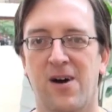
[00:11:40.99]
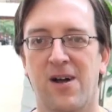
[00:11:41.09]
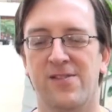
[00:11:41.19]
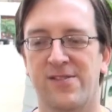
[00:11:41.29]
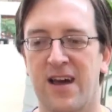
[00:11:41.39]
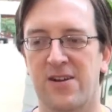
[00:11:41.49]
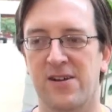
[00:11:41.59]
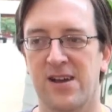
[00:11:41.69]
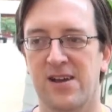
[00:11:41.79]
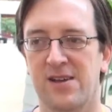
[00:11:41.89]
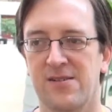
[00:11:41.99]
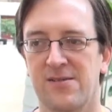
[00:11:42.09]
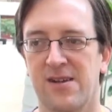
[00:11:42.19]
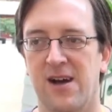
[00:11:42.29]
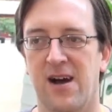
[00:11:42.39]
on Saturday.
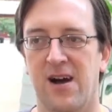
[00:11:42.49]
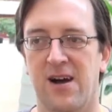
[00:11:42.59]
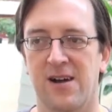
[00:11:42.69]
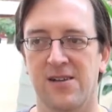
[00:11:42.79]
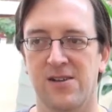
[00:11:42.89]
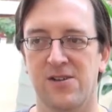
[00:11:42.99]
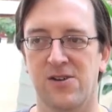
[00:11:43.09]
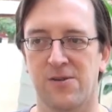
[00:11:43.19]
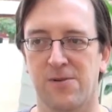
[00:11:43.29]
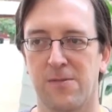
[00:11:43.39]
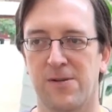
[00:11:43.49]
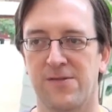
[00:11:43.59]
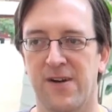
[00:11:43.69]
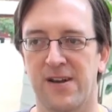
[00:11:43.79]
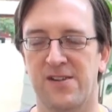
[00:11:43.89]
You could probably
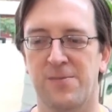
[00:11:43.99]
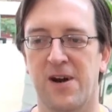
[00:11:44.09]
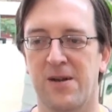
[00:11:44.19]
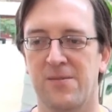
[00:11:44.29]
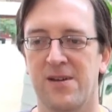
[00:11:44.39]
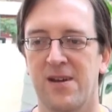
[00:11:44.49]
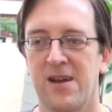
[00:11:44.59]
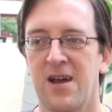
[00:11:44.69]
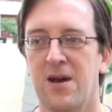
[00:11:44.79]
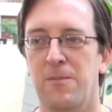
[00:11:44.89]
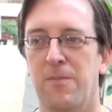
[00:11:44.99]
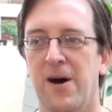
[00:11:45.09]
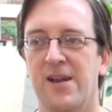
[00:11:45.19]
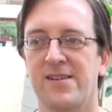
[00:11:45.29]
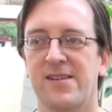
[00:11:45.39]
find a spot,
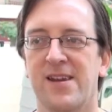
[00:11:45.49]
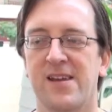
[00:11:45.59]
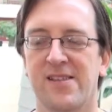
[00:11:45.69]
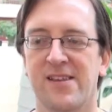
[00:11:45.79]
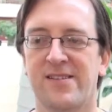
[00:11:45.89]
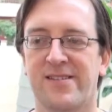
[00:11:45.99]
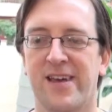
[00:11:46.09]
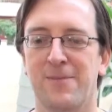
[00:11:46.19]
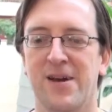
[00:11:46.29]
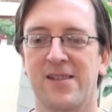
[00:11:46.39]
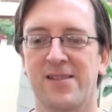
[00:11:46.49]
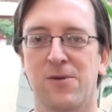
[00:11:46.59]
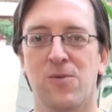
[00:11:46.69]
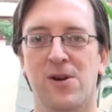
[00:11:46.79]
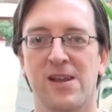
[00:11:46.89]
but at least that meant
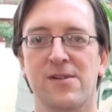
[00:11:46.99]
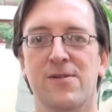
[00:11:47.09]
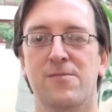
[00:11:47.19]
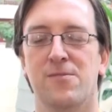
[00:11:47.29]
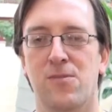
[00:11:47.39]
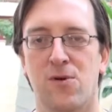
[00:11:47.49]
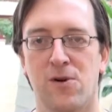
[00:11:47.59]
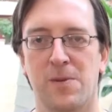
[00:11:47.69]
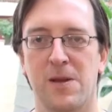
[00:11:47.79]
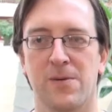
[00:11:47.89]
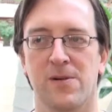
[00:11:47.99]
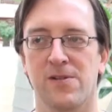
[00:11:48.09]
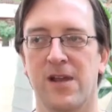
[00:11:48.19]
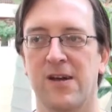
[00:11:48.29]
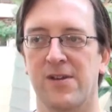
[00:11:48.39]
there weren't even more people
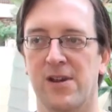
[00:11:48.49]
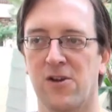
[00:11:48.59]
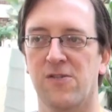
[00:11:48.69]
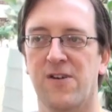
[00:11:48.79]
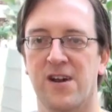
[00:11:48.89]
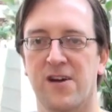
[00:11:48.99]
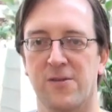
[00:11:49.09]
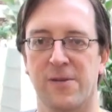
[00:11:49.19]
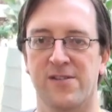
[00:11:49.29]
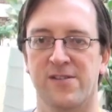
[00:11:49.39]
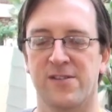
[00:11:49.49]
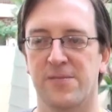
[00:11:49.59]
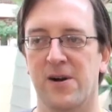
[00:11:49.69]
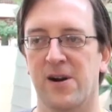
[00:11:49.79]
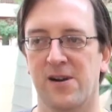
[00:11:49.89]
having to go find other places to
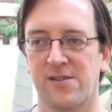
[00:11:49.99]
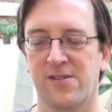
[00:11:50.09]
park.